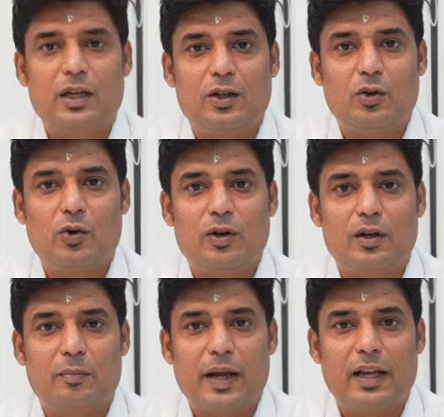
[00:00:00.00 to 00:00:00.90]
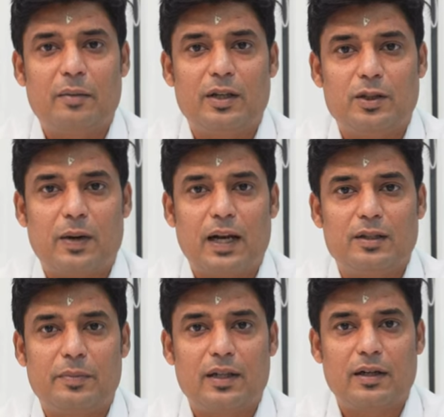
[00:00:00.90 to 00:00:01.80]
that note, my name is
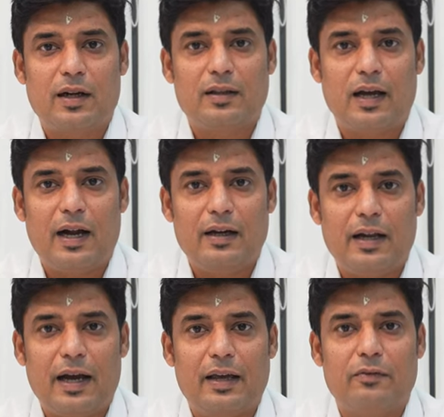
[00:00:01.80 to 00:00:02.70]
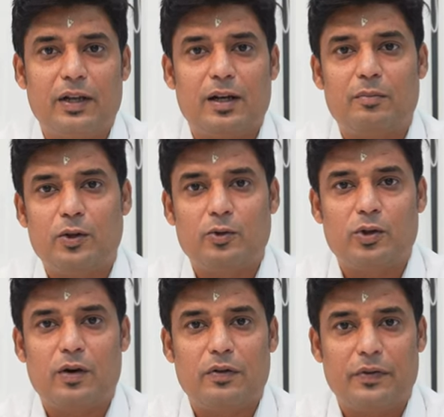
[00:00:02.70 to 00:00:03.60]
Balaji Badrinath and I welcome you
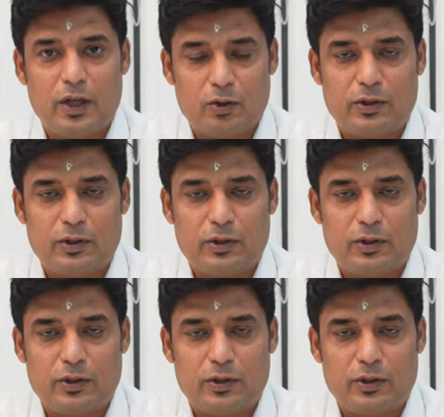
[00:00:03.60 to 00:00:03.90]
to our video